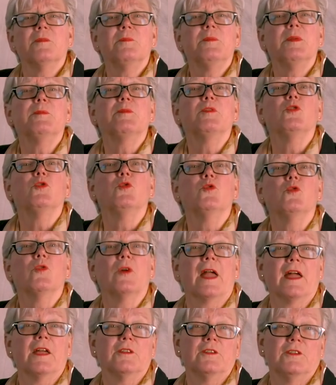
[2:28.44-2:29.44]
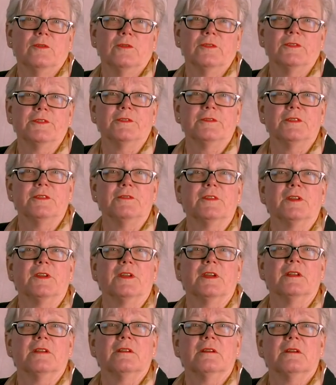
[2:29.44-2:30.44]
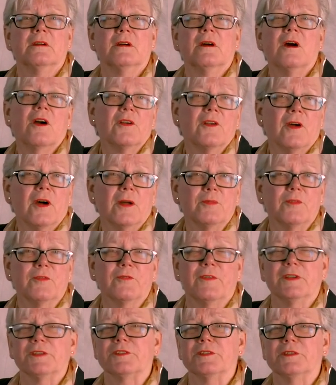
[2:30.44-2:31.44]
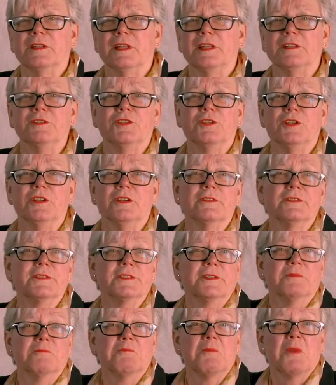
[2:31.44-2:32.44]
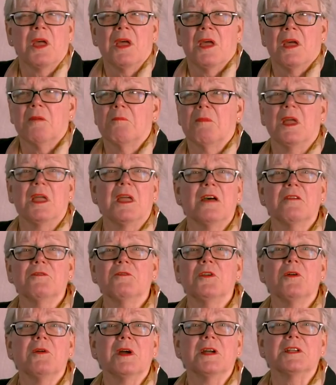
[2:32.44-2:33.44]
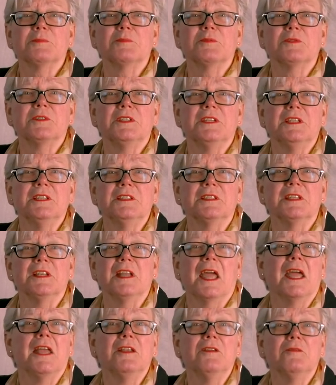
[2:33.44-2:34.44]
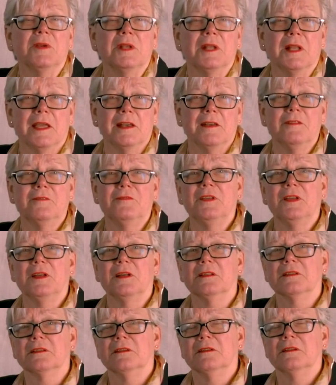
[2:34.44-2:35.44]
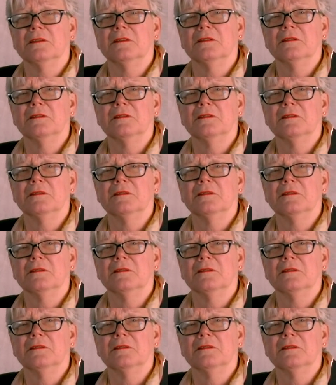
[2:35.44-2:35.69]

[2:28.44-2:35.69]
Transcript: the people who grant your certificate are not professional engineers and may have no expertise in any related field.